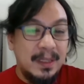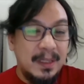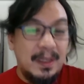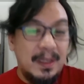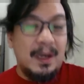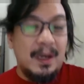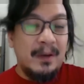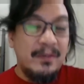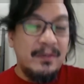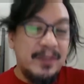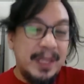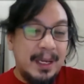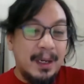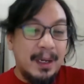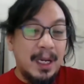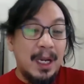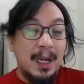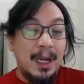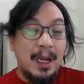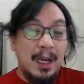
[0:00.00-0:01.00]
of the
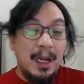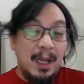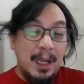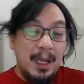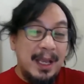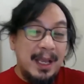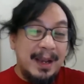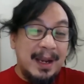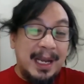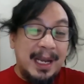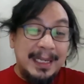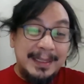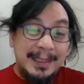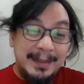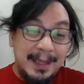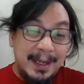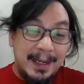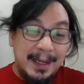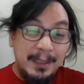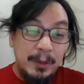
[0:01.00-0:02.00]

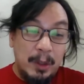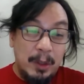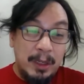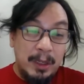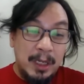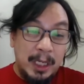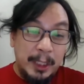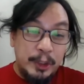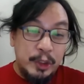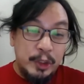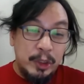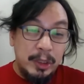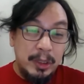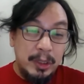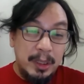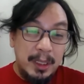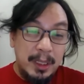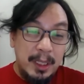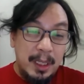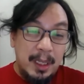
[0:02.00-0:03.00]
kalinangan or culture
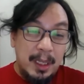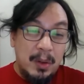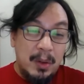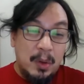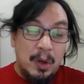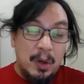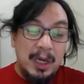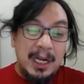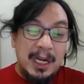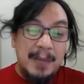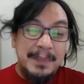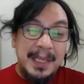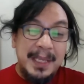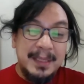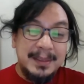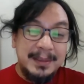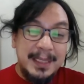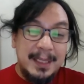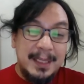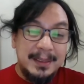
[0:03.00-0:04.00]
or
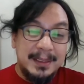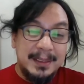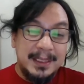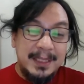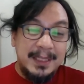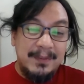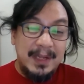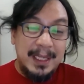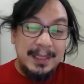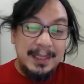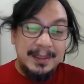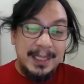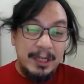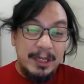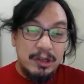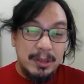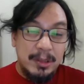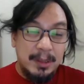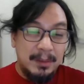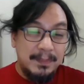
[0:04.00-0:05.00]
kabiasnan
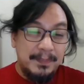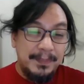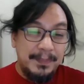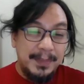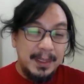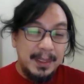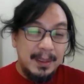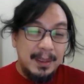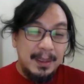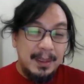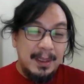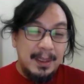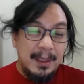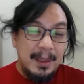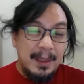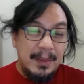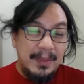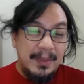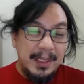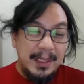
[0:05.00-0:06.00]
civilization.
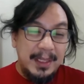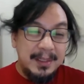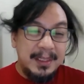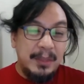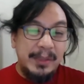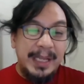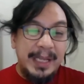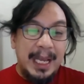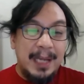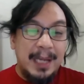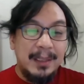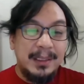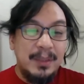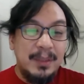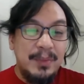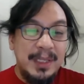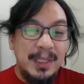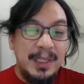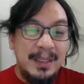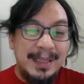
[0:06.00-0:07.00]
This is a reality
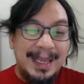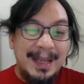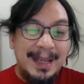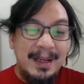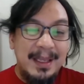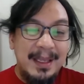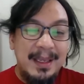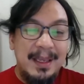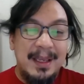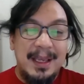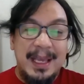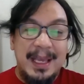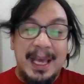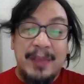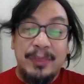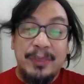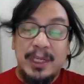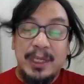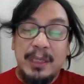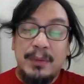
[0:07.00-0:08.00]
within any
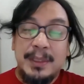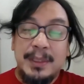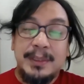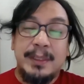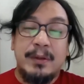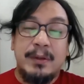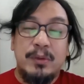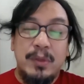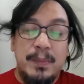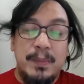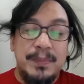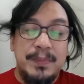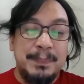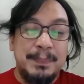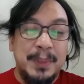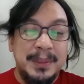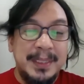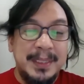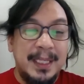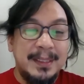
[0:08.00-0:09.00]
ethno-linguistic group that
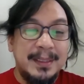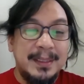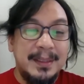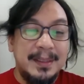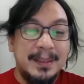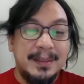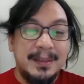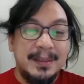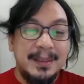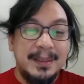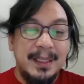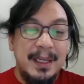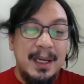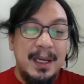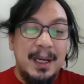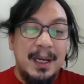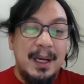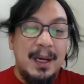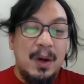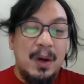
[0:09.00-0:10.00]
possesses
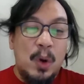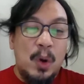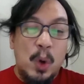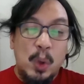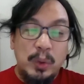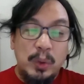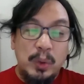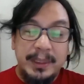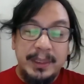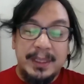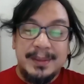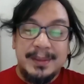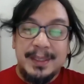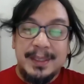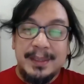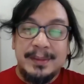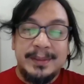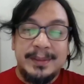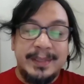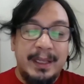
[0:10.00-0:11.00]
wholeness
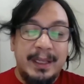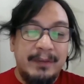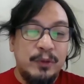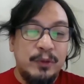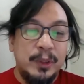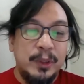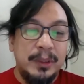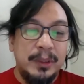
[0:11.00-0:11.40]
and selfhood